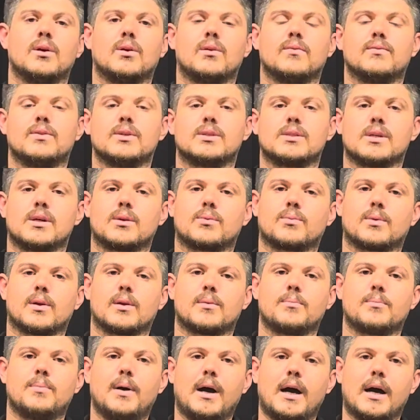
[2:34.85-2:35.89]
of the
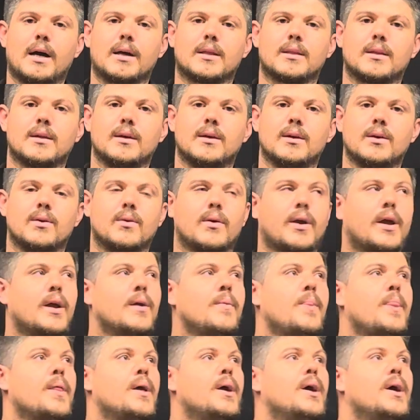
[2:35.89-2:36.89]
circular path. Okay,